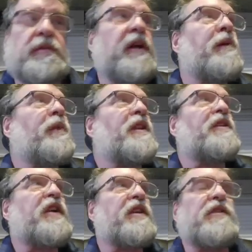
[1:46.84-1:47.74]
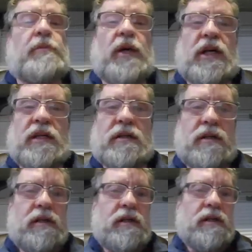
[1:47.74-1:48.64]
there, but they changed their mind.
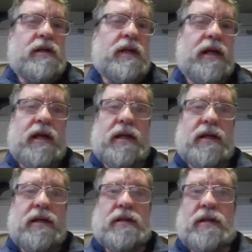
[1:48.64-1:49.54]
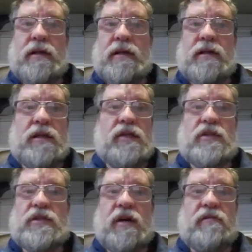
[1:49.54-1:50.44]
And they
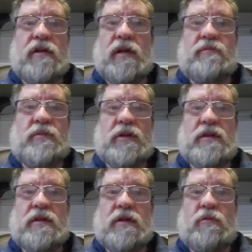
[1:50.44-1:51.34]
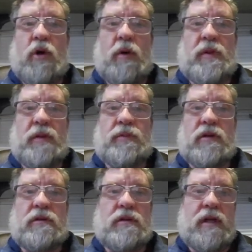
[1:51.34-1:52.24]
just covered it up with
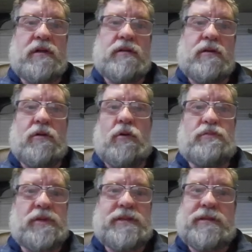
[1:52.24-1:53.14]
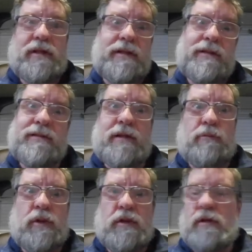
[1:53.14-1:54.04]
wallpaper and hoping, I guess, that
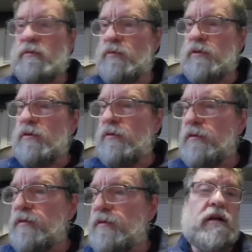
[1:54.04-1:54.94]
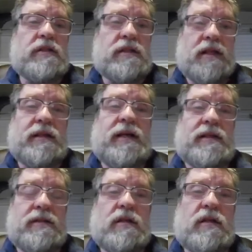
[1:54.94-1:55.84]
we wouldn't notice. Other than
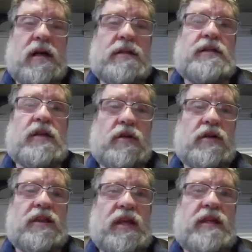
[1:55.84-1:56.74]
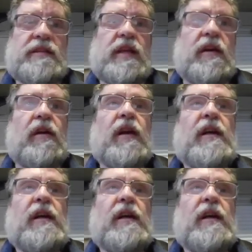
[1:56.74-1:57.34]
that, lots of good things here.